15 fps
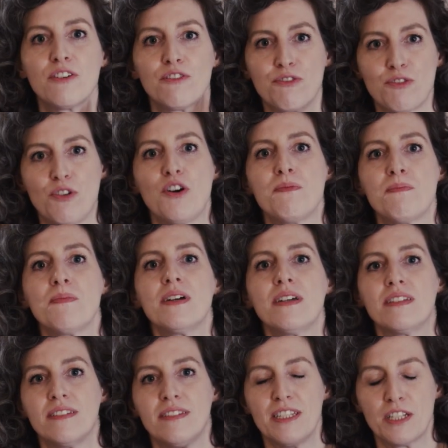from
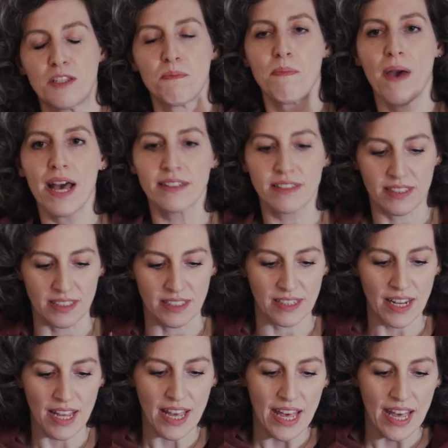this pattern.